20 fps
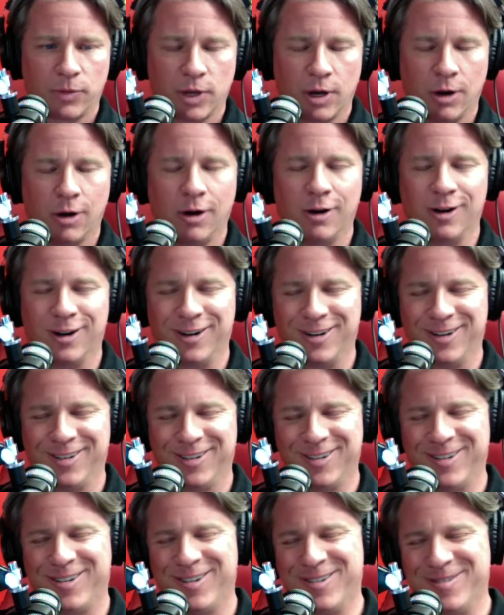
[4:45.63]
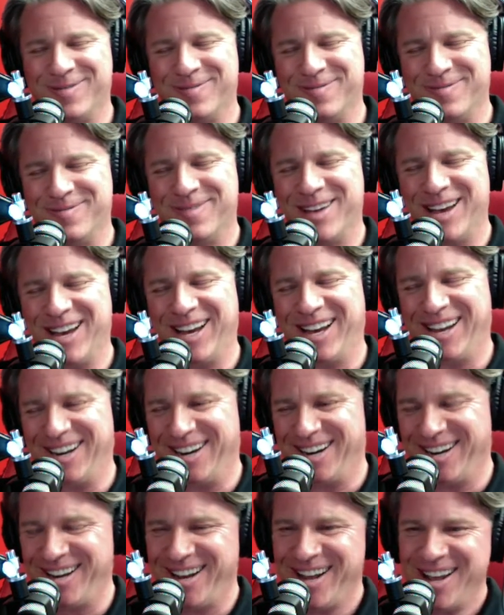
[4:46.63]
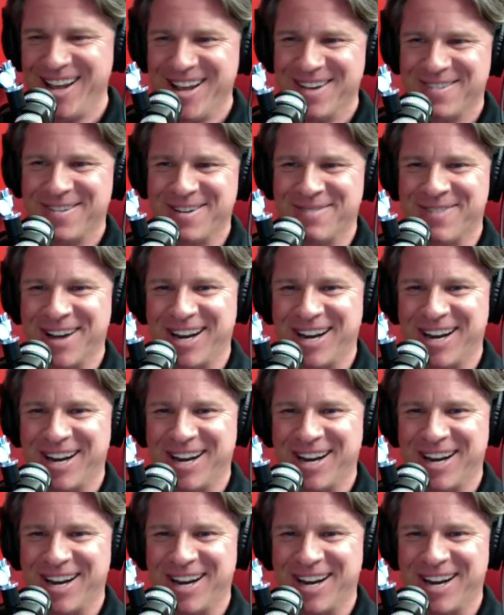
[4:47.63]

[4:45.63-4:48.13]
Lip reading: Oh man, we